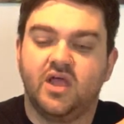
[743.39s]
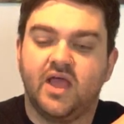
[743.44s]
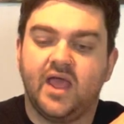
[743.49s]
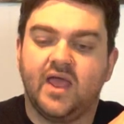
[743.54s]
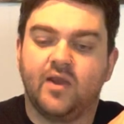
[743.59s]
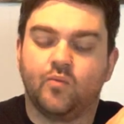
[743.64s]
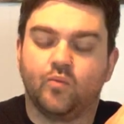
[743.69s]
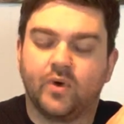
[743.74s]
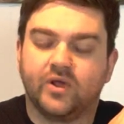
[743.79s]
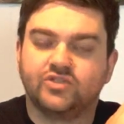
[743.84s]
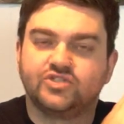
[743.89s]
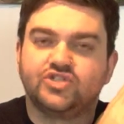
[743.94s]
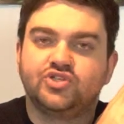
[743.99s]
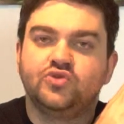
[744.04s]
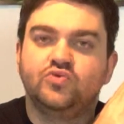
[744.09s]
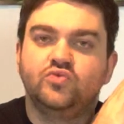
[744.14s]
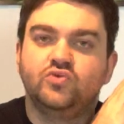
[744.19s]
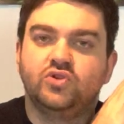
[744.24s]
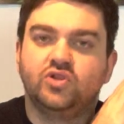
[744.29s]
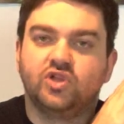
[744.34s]
and once
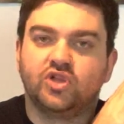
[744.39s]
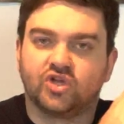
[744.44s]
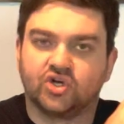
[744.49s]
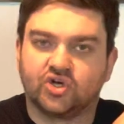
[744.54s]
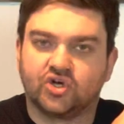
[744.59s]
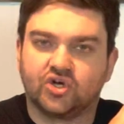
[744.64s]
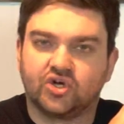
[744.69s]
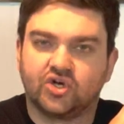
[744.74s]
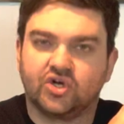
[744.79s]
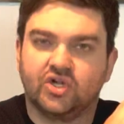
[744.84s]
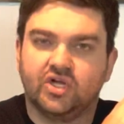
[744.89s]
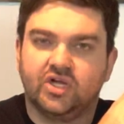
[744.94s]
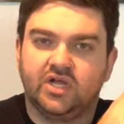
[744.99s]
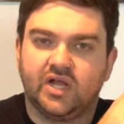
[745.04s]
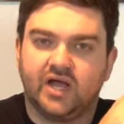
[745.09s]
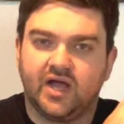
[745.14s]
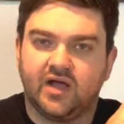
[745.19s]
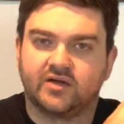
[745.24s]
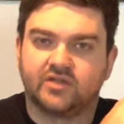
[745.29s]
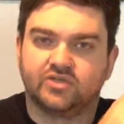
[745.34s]
you learn
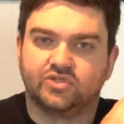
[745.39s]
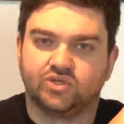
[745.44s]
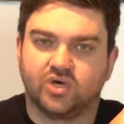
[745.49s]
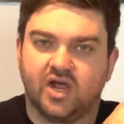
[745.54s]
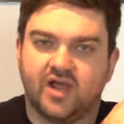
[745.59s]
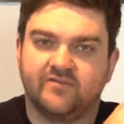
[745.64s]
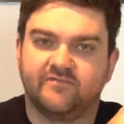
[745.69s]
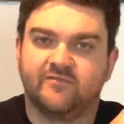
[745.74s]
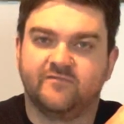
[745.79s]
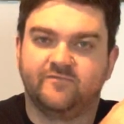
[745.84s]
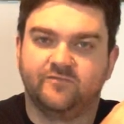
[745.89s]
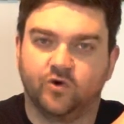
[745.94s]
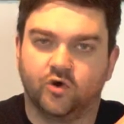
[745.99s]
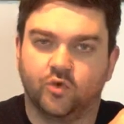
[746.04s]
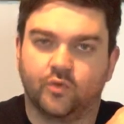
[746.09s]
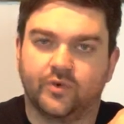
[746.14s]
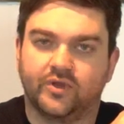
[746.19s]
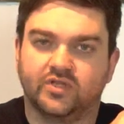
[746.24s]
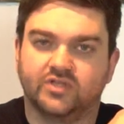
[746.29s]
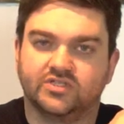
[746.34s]
how to drive a
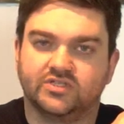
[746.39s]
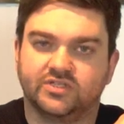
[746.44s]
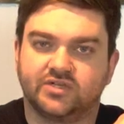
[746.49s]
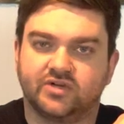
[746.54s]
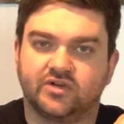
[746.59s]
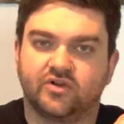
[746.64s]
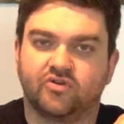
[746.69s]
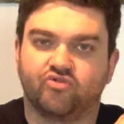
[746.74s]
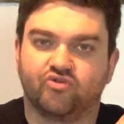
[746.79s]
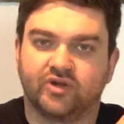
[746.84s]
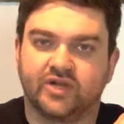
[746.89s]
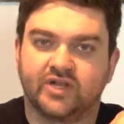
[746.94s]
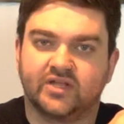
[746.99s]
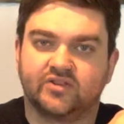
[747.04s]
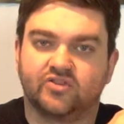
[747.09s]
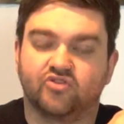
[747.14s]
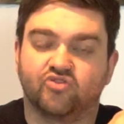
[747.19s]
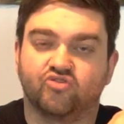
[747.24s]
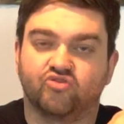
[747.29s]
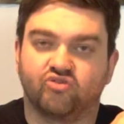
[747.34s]
4-wheel steering rig
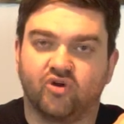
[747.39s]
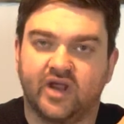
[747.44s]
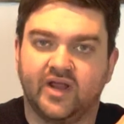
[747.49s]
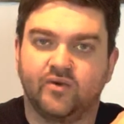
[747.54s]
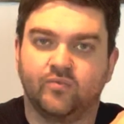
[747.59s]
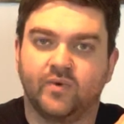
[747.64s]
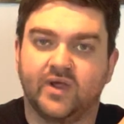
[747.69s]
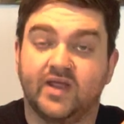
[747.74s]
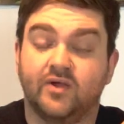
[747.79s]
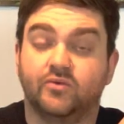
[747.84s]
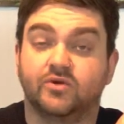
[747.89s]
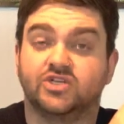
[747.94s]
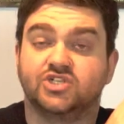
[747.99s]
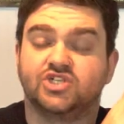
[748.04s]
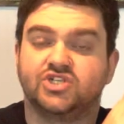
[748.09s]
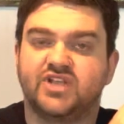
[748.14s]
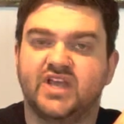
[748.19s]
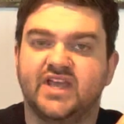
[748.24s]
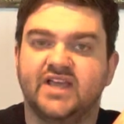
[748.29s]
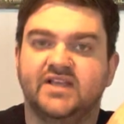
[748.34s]
the right way, which
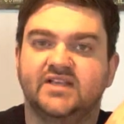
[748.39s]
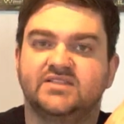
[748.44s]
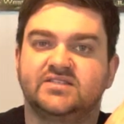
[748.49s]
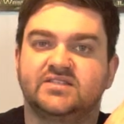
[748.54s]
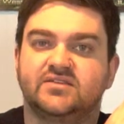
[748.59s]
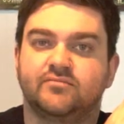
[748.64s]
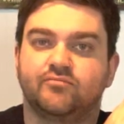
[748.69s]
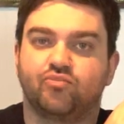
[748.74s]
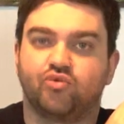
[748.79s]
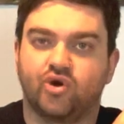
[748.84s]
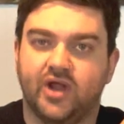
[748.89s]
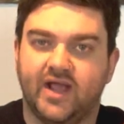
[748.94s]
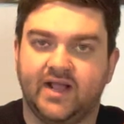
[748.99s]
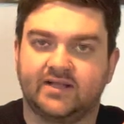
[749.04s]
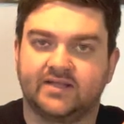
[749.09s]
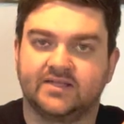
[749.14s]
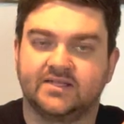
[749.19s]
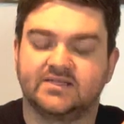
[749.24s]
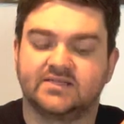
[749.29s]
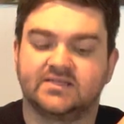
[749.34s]
takes
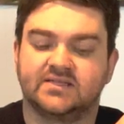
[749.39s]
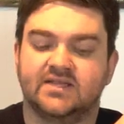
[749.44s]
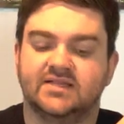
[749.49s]
practice,